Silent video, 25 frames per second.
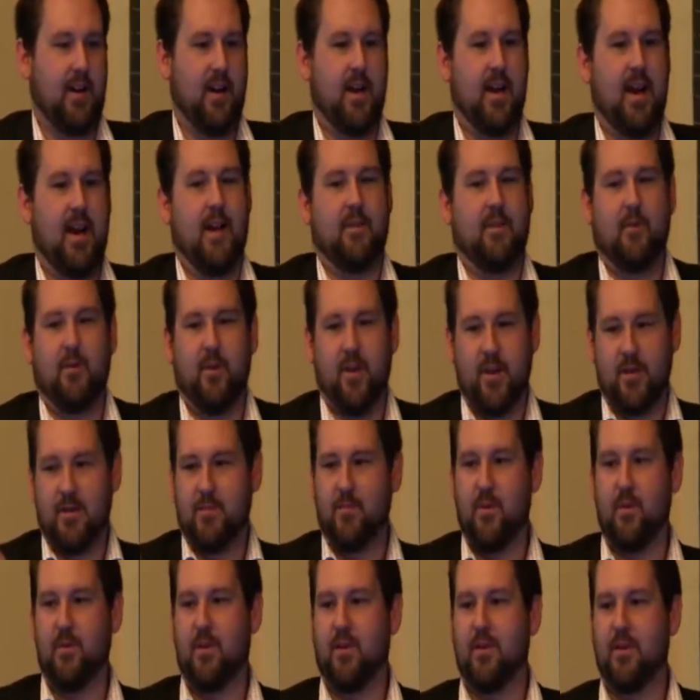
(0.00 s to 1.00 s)
and
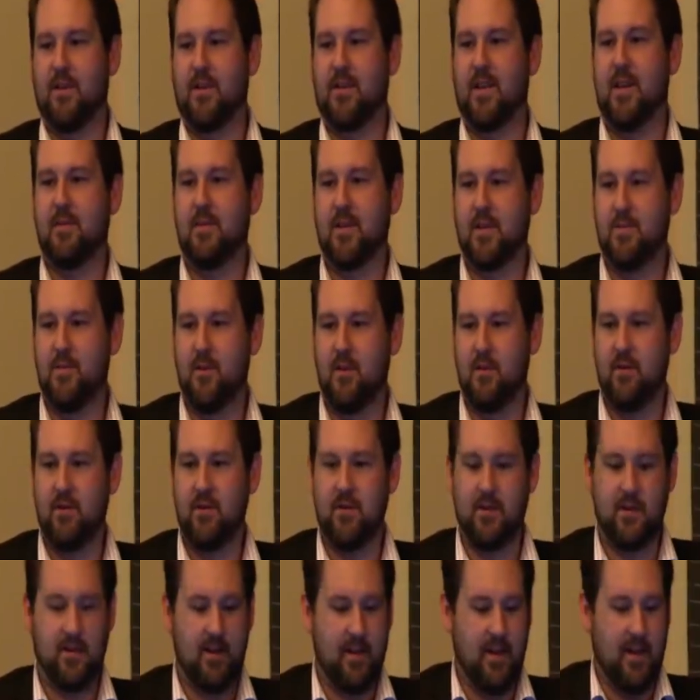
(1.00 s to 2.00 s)
everyone's probably got the same
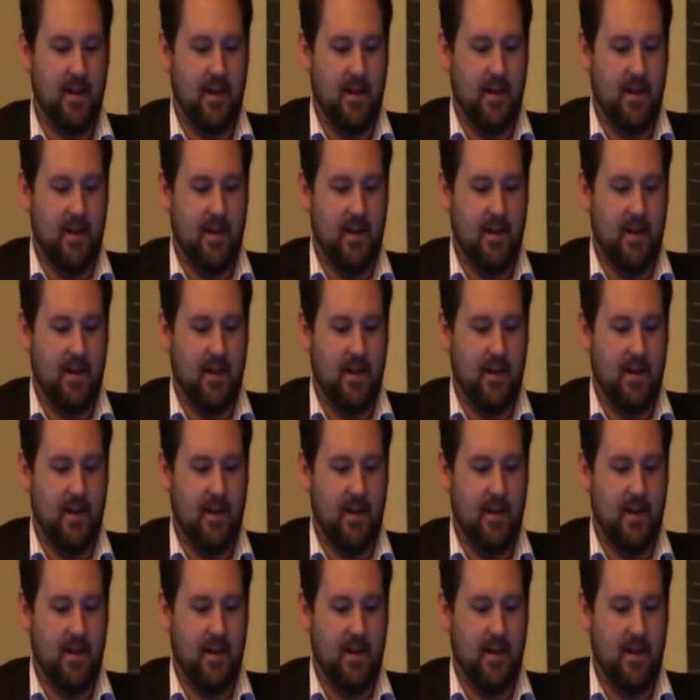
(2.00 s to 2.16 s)
experience.